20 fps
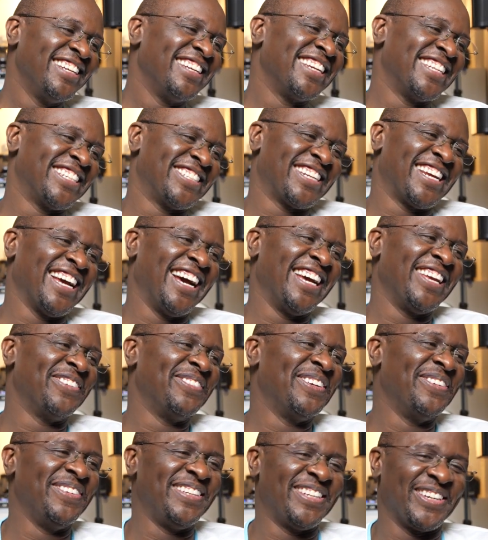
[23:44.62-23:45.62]
kituka hiyo
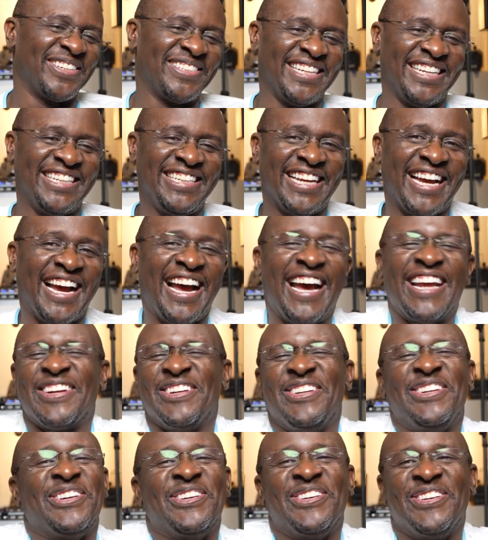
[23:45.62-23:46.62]
maybe itakusaidia, I
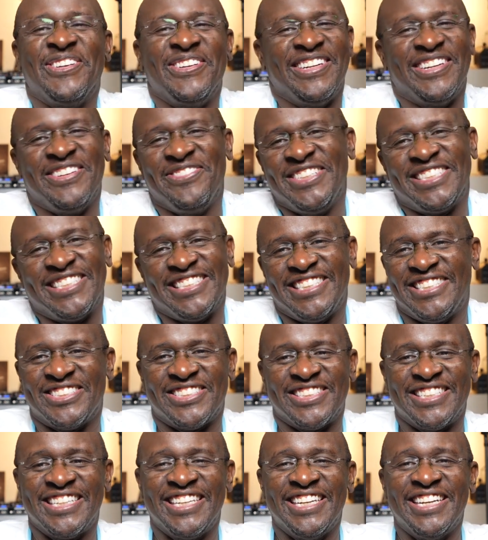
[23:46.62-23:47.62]
don't know, in a
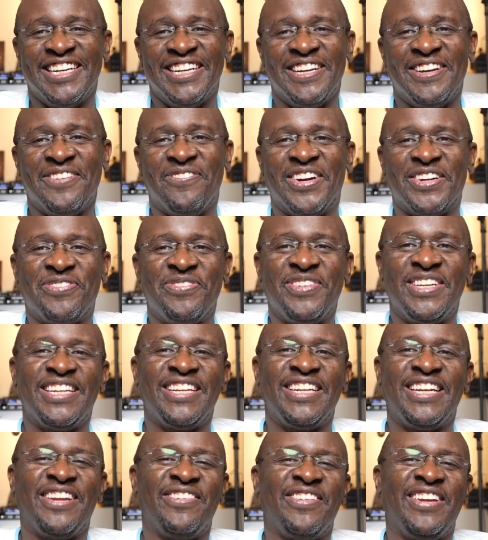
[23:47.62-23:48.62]
message, but me,
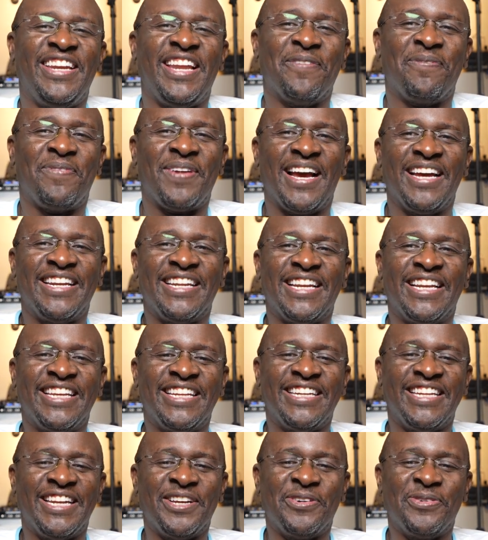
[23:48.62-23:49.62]
nili apply,
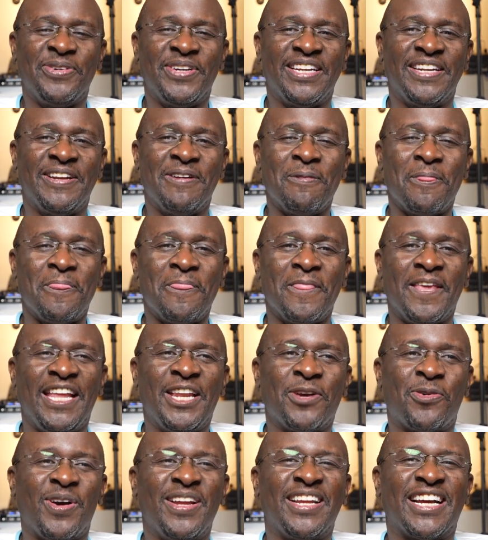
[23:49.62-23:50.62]
nili win,
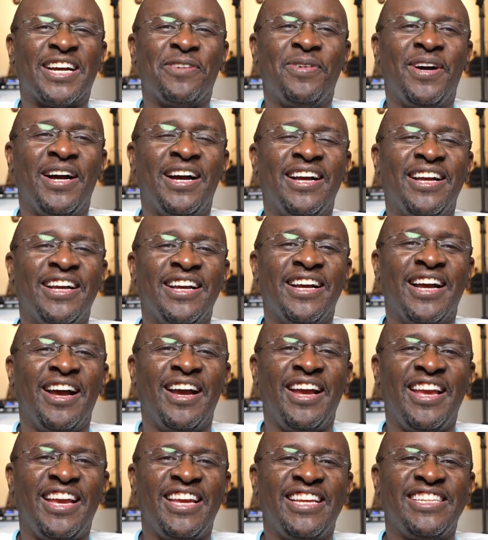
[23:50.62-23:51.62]
ilikuwa ni kama,
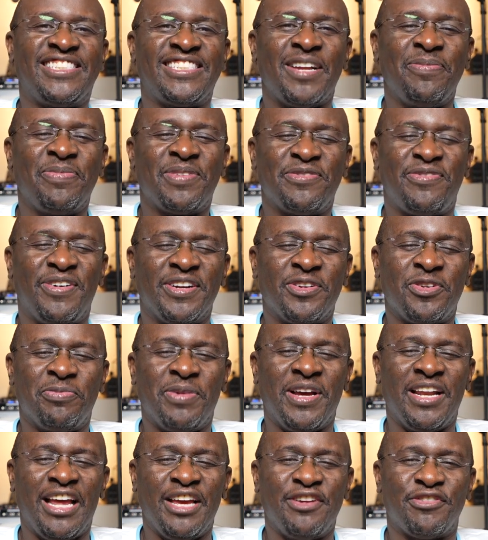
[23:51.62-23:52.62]
it's something funny with
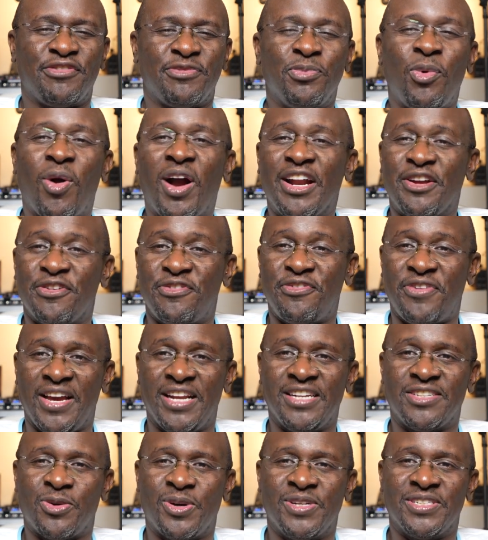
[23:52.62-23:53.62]
my life, more gonna
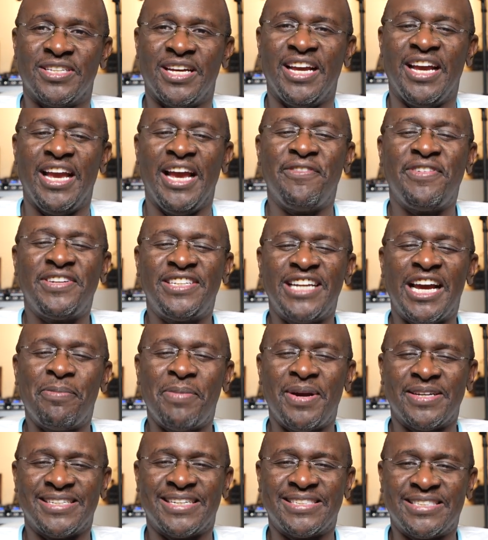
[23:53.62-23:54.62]
fail kwanza, every
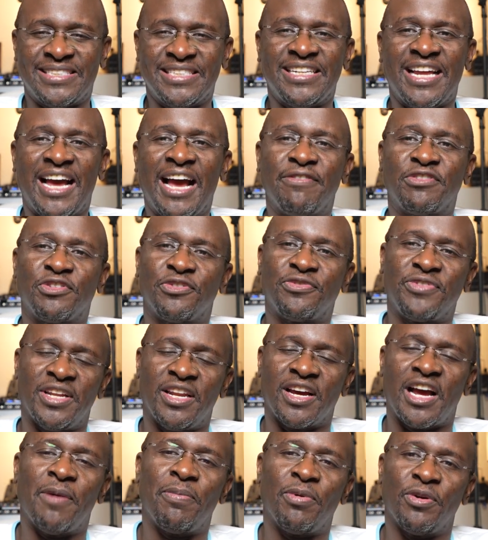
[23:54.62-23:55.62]
time I succeed, I have to fail
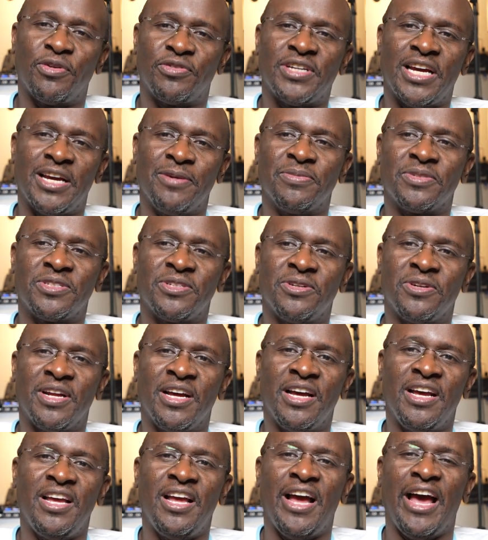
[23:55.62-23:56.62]
a couple of times, naona,
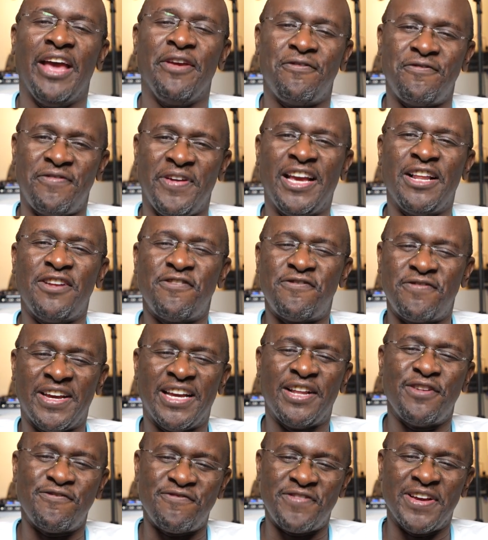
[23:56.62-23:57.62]
I
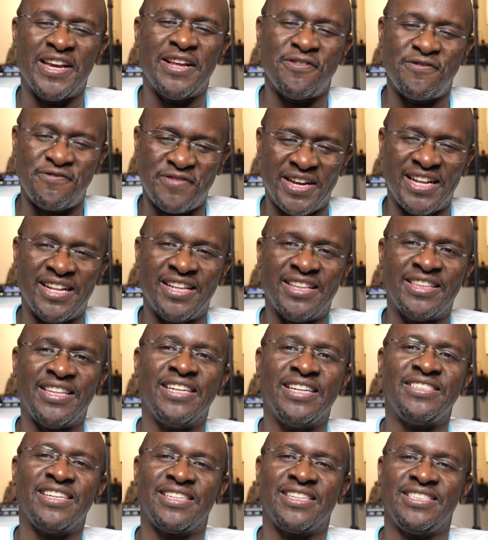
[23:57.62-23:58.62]
fail,
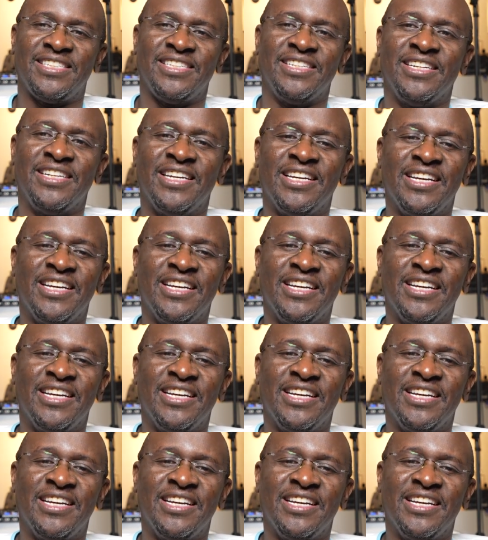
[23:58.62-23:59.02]
then succeed.